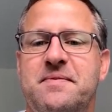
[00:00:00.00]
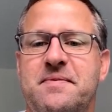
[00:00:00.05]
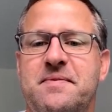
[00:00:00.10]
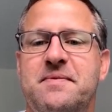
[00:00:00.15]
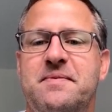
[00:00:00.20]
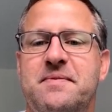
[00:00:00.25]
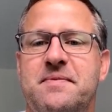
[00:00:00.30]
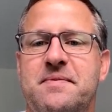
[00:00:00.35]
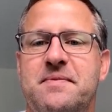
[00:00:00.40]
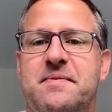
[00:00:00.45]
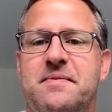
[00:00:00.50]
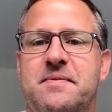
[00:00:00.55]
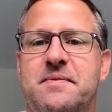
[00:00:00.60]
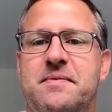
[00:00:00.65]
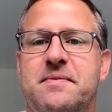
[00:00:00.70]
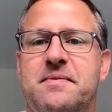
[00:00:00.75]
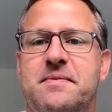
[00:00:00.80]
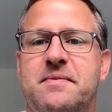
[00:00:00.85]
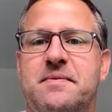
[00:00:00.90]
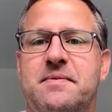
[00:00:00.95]

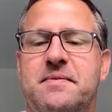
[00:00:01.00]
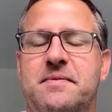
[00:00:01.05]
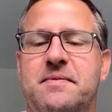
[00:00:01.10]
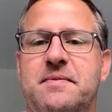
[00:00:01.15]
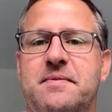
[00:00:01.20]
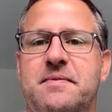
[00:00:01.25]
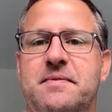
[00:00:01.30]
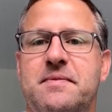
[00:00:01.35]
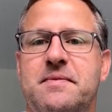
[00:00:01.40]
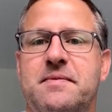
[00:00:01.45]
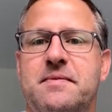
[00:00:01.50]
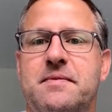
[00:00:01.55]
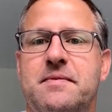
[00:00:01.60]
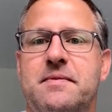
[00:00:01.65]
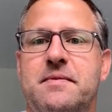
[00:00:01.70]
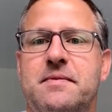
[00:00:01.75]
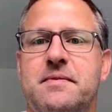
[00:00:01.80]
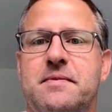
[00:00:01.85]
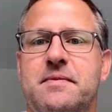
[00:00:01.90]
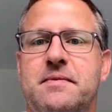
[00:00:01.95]

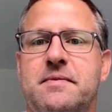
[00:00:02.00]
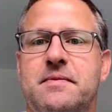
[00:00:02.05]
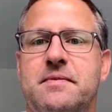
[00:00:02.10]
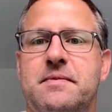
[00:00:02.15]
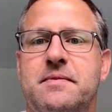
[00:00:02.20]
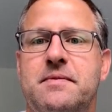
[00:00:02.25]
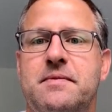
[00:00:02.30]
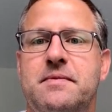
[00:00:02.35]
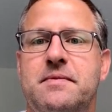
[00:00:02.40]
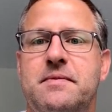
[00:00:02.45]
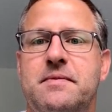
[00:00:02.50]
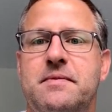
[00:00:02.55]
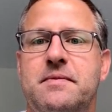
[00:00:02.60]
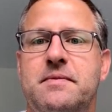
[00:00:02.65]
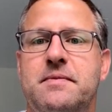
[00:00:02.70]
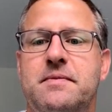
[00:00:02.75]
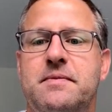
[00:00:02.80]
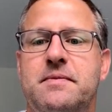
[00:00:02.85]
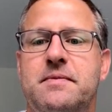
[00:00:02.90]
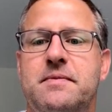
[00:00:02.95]

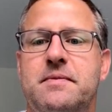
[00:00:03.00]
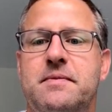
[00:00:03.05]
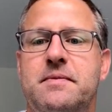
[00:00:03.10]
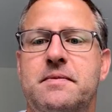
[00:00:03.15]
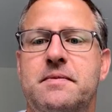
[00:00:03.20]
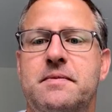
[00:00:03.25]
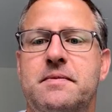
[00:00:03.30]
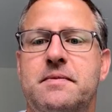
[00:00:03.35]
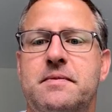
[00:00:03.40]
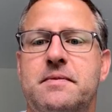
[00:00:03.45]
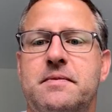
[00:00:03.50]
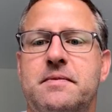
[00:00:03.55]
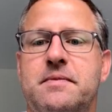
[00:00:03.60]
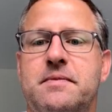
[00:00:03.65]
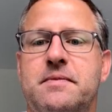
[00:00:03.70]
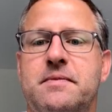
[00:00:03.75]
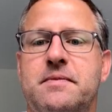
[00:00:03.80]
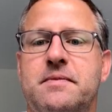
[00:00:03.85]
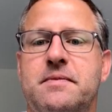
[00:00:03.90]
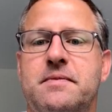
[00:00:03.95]

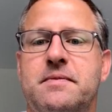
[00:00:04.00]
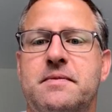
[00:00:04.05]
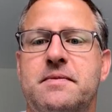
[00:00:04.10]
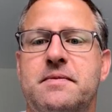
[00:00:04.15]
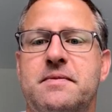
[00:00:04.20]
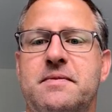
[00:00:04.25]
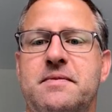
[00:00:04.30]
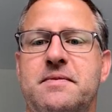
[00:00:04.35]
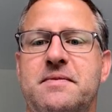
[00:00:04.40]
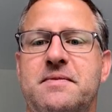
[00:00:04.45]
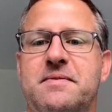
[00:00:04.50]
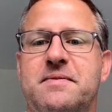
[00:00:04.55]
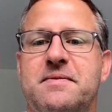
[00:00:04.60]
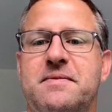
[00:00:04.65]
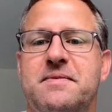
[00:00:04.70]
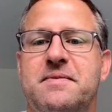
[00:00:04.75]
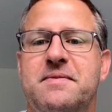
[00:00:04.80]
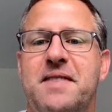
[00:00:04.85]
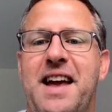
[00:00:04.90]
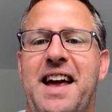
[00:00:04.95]

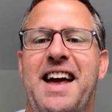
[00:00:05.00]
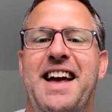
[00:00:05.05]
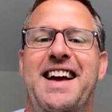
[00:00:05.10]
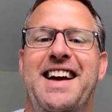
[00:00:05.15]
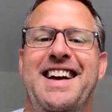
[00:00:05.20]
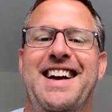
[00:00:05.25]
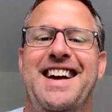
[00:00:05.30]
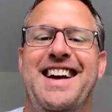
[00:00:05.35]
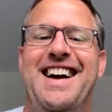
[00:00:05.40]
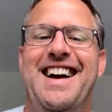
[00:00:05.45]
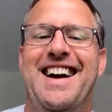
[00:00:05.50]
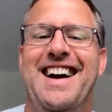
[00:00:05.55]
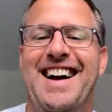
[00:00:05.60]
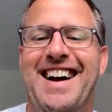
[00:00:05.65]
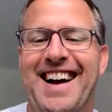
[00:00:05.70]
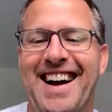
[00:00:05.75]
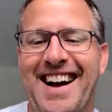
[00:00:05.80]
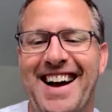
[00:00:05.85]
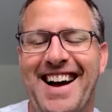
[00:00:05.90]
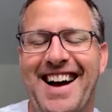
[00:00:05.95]

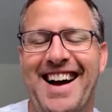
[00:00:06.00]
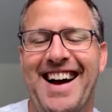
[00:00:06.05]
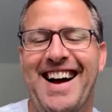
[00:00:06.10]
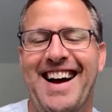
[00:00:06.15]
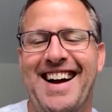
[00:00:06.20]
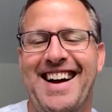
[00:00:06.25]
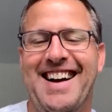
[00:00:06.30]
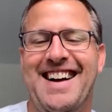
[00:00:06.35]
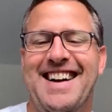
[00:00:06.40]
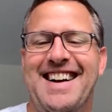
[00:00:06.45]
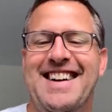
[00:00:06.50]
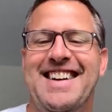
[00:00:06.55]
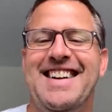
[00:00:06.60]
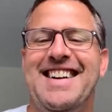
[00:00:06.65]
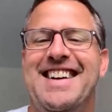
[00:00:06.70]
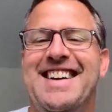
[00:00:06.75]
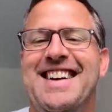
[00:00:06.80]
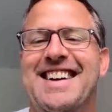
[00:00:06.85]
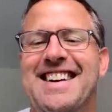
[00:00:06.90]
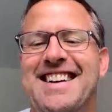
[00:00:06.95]

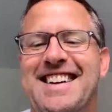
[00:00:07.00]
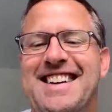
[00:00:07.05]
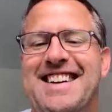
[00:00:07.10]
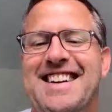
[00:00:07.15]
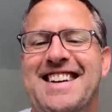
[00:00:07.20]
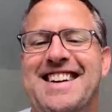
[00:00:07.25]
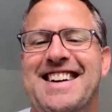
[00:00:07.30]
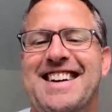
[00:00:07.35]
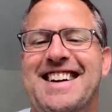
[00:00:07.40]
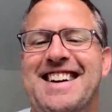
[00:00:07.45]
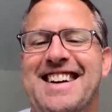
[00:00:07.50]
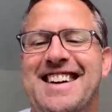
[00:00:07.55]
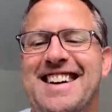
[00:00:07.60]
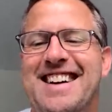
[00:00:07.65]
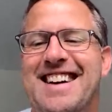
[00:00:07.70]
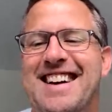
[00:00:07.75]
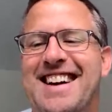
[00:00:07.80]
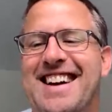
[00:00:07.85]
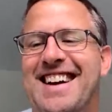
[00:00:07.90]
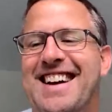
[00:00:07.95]

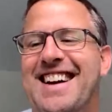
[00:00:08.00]
The person shown says nothing.